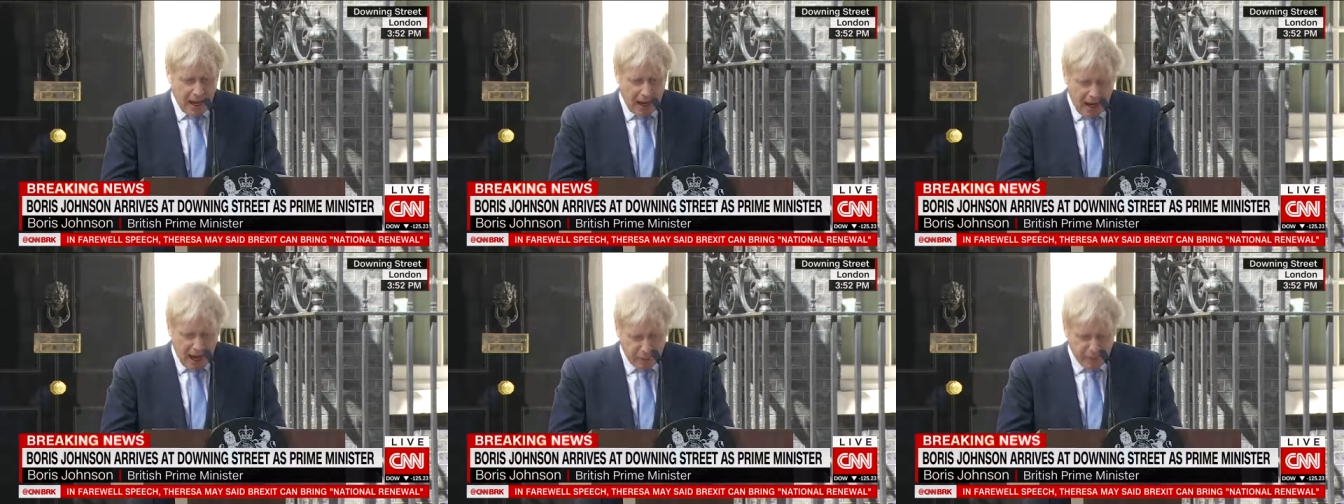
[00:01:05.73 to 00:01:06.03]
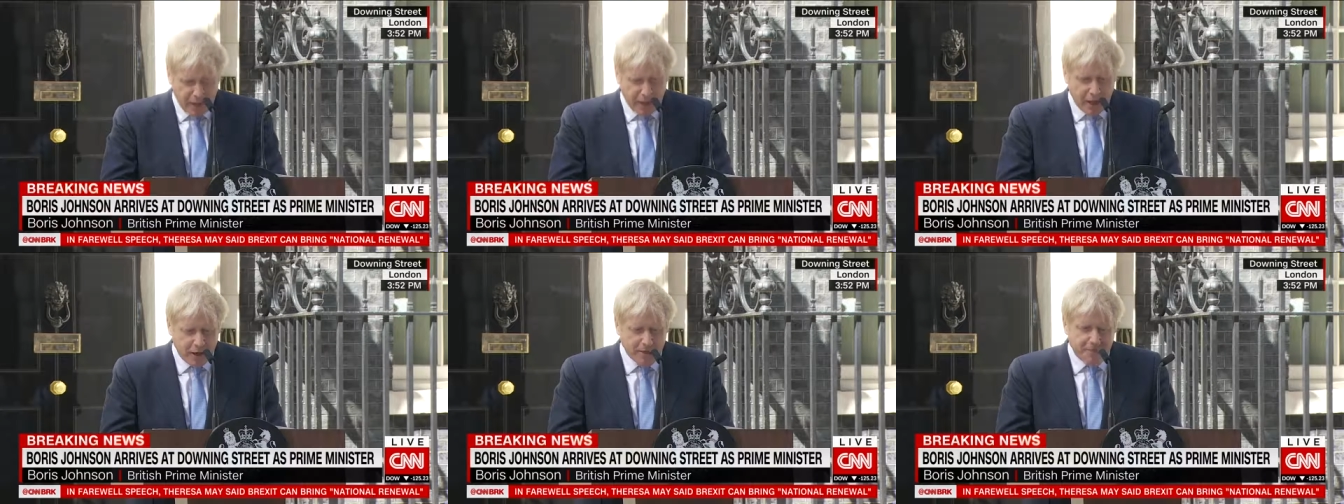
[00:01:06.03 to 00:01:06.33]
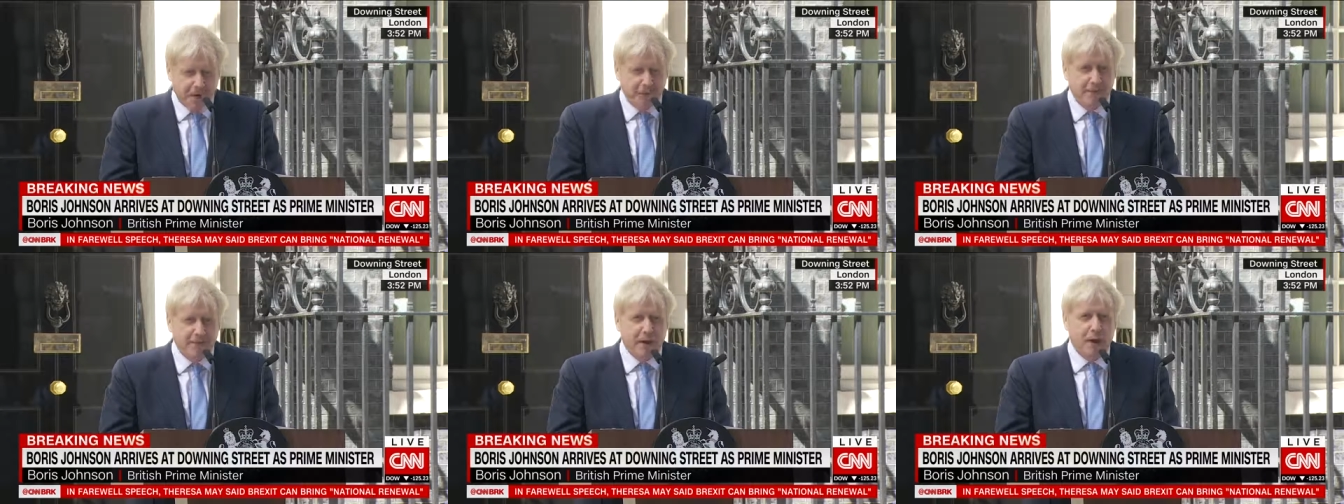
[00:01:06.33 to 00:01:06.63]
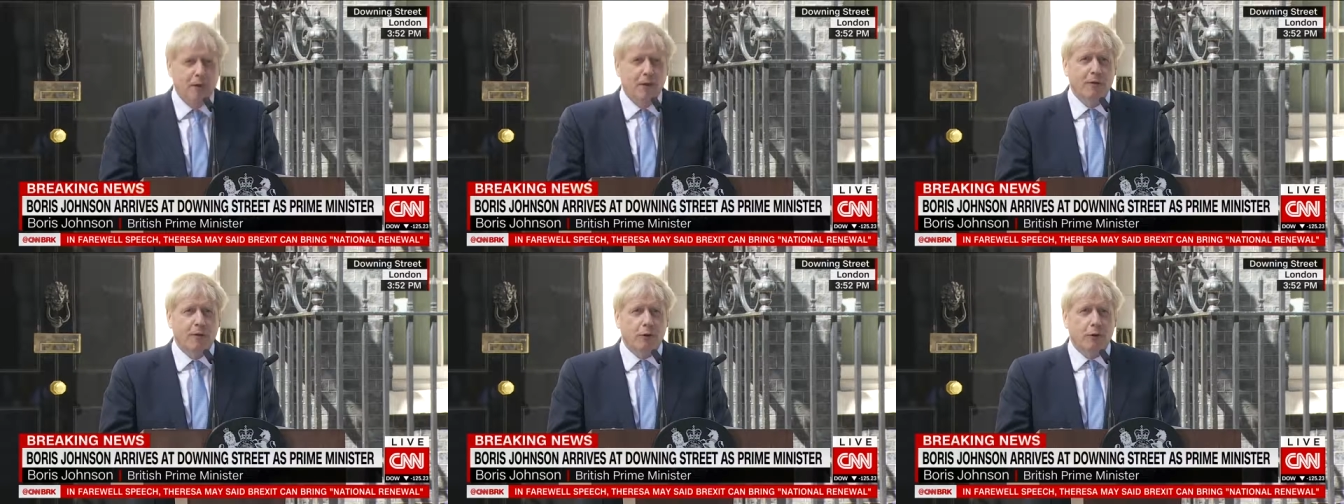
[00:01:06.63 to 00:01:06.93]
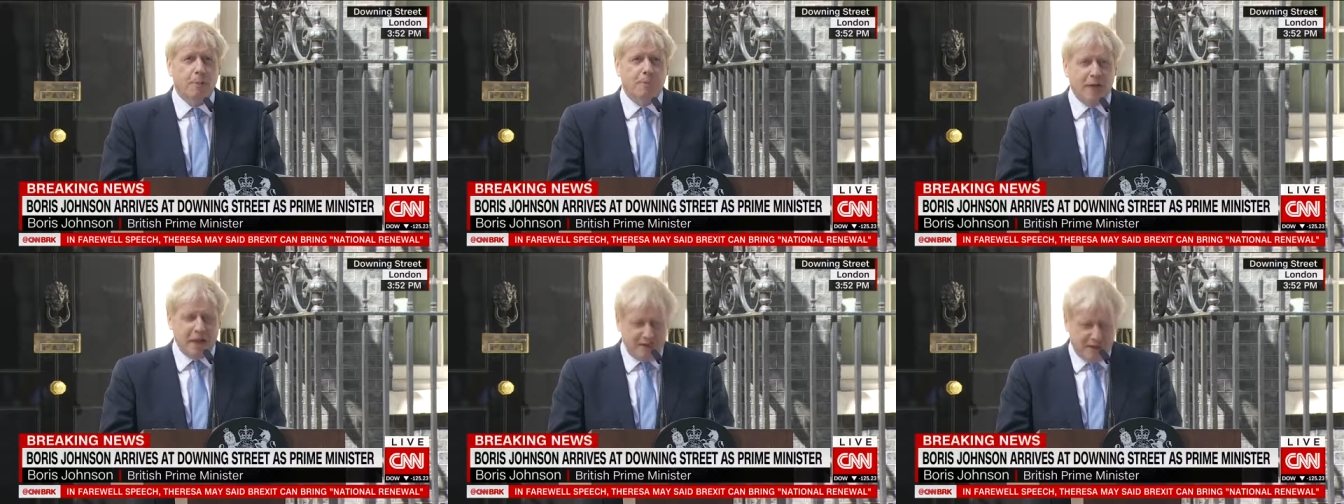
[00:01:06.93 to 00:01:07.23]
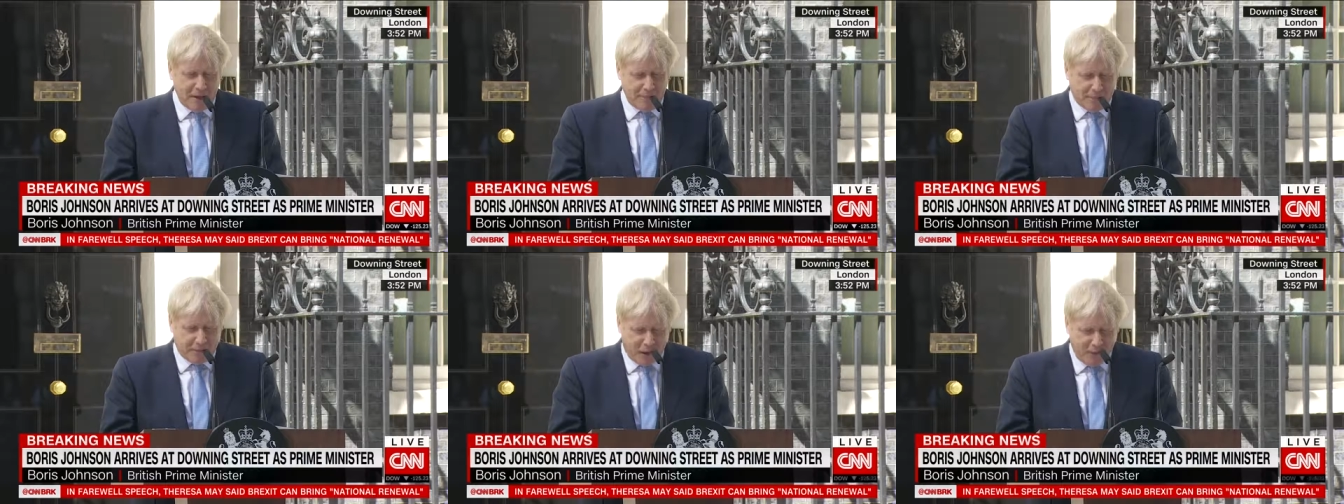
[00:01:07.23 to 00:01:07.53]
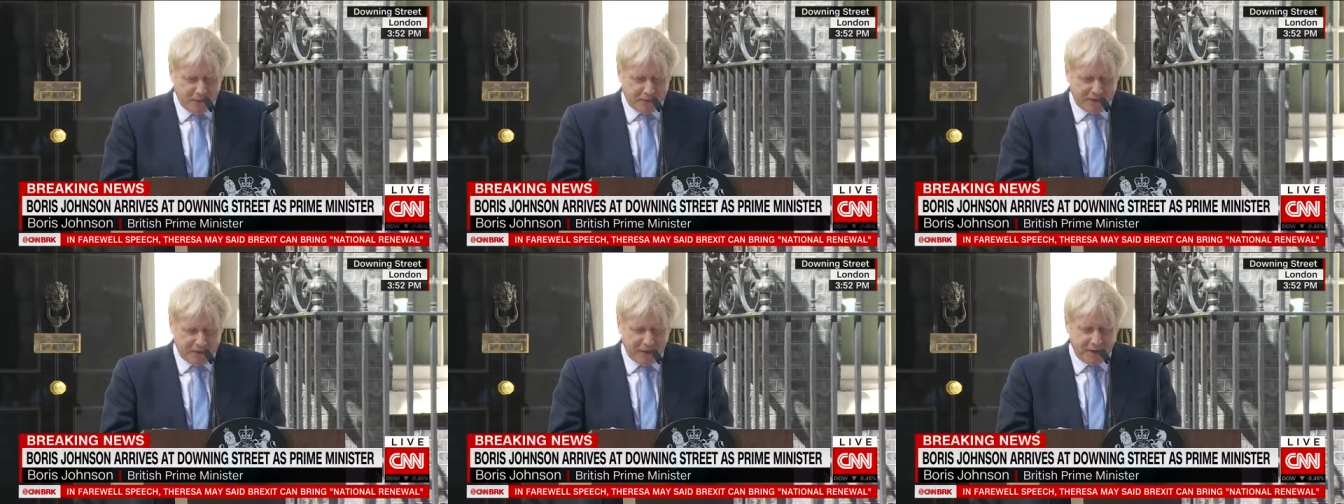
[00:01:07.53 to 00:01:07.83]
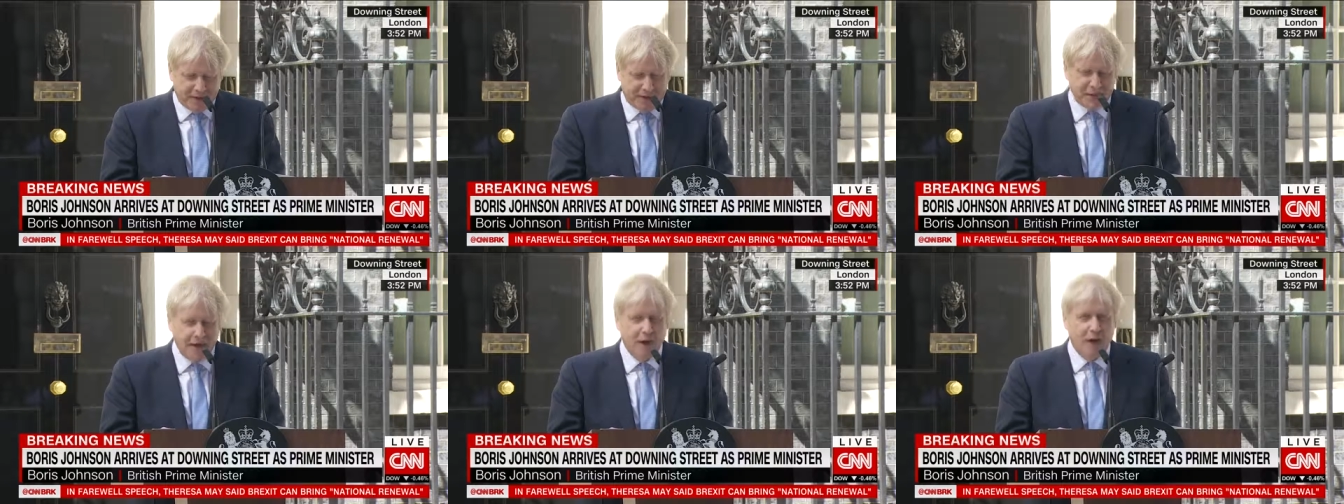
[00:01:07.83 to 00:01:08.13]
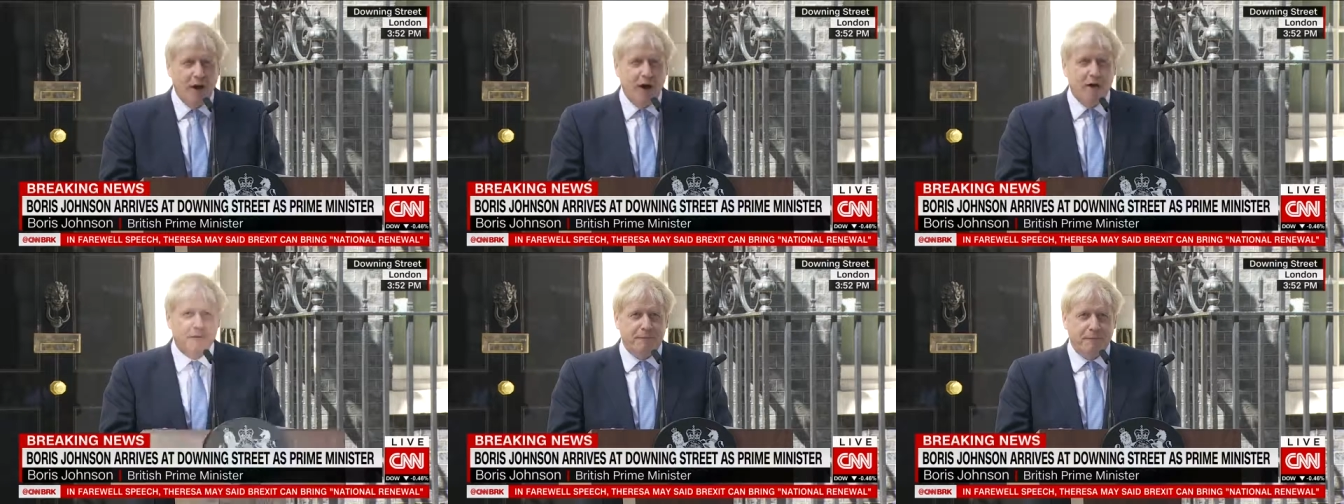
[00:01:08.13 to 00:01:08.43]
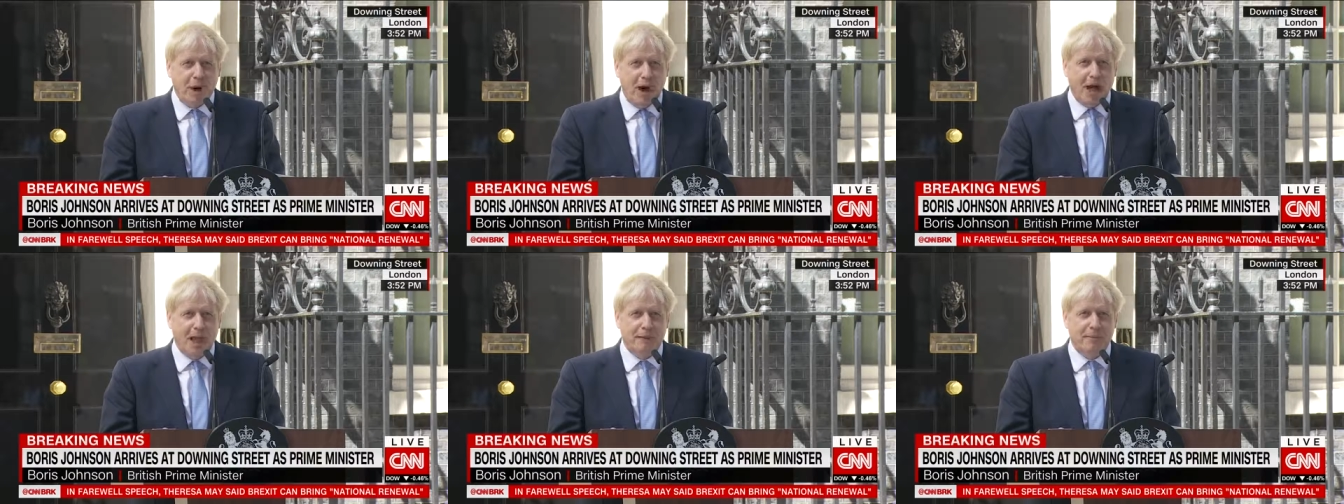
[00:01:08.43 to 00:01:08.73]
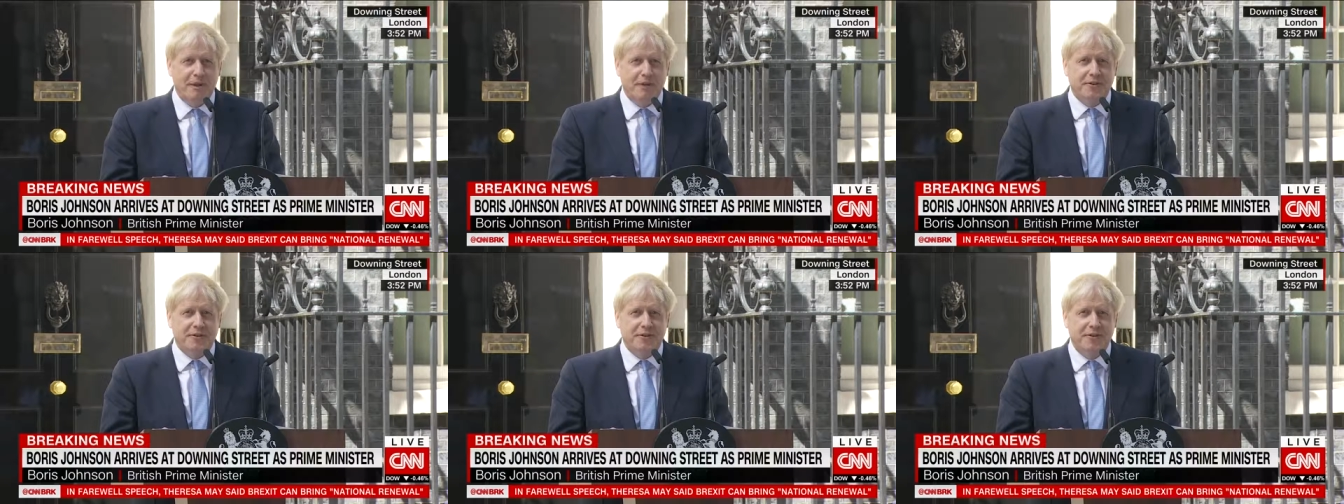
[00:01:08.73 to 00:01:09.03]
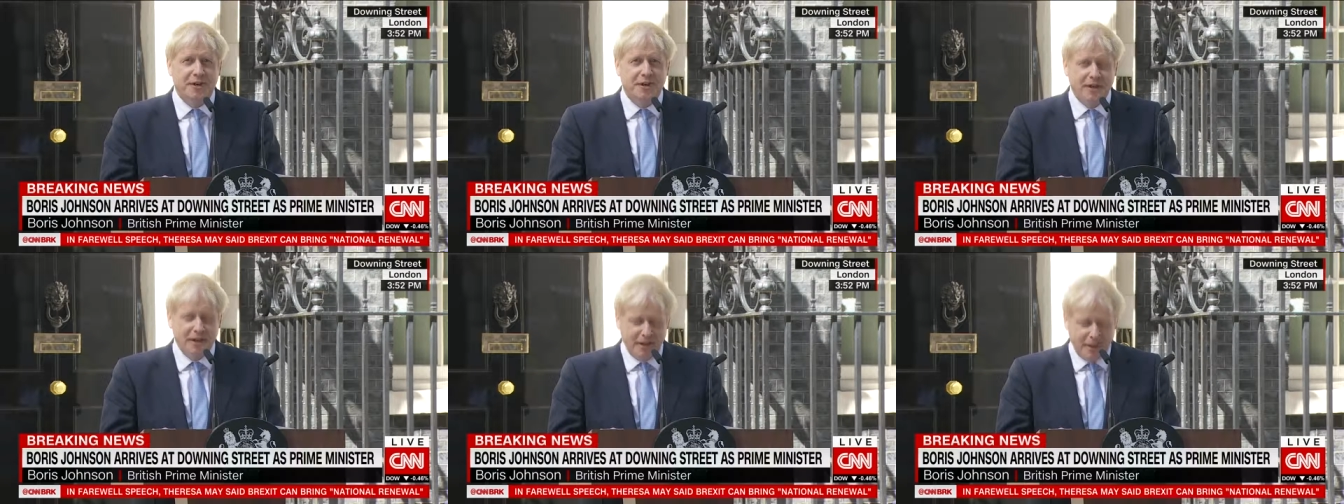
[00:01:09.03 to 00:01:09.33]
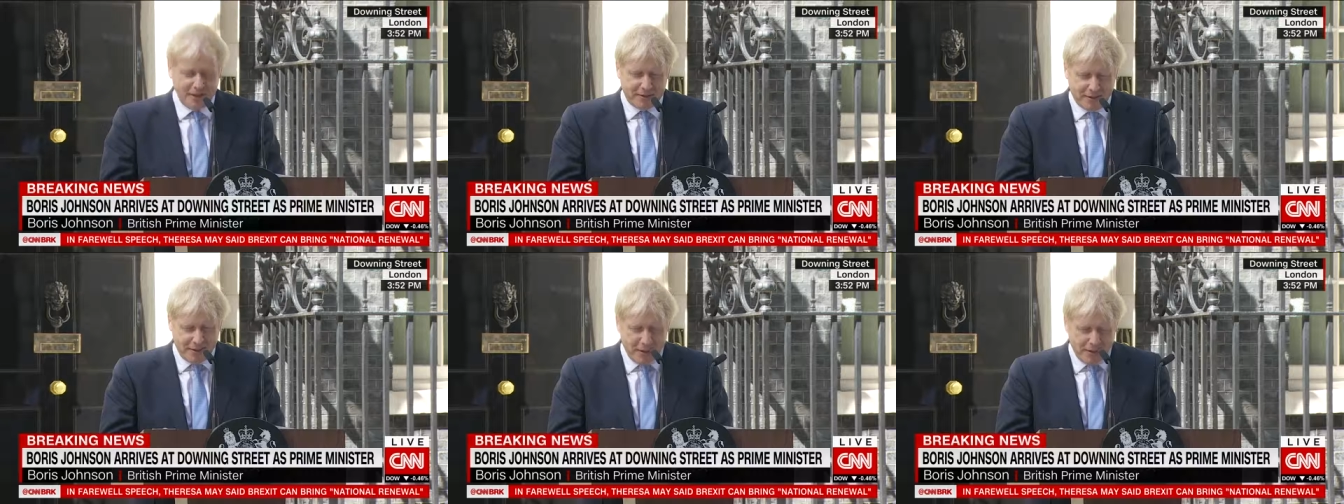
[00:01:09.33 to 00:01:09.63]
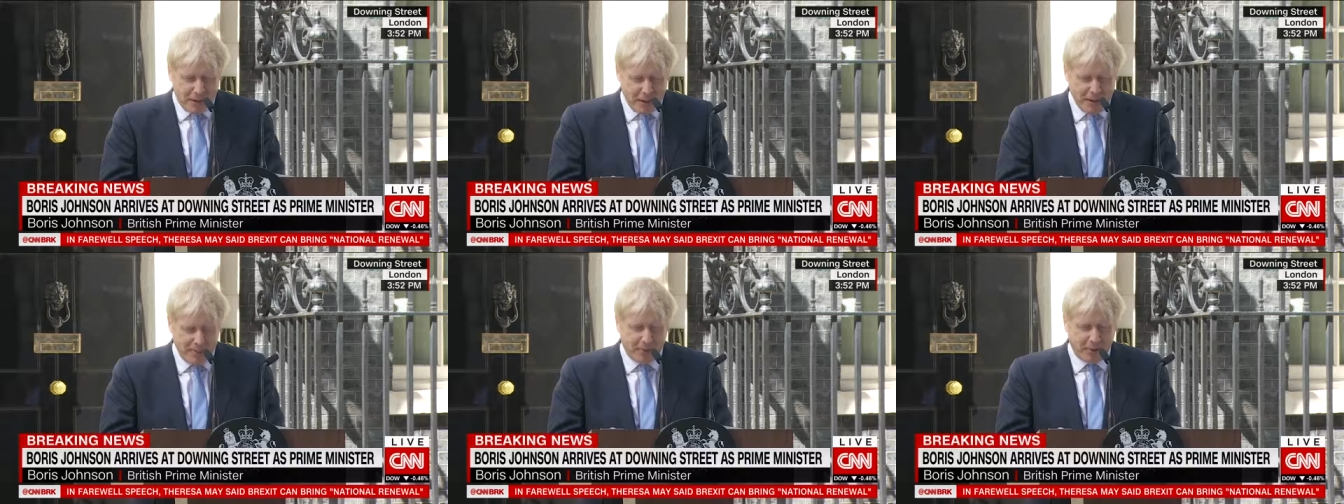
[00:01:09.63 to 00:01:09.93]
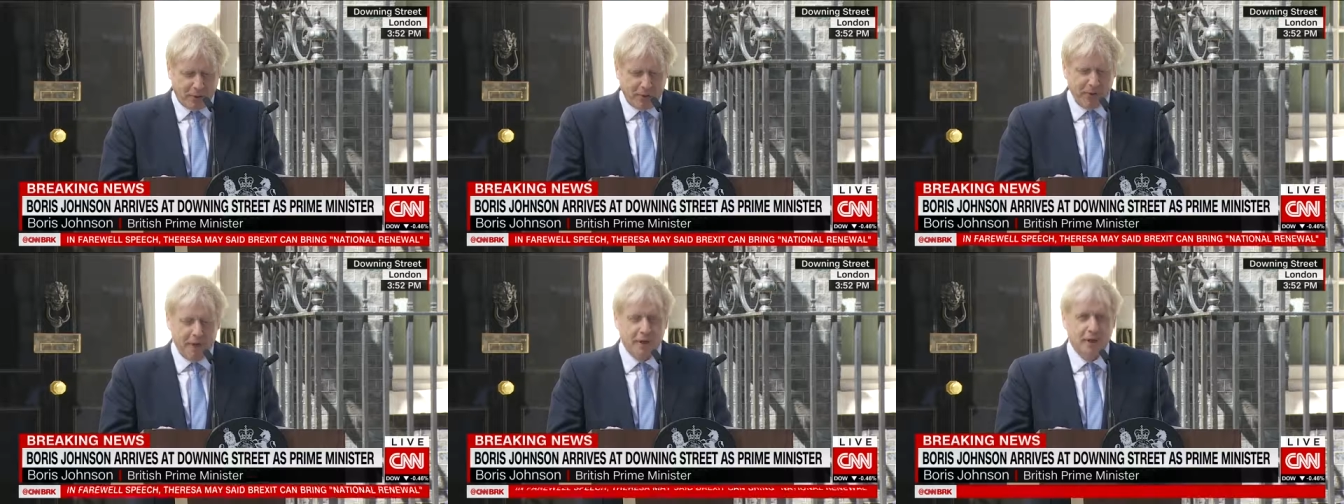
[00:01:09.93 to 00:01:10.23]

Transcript: and we're going to fulfill the repeated promises of Parliament to the people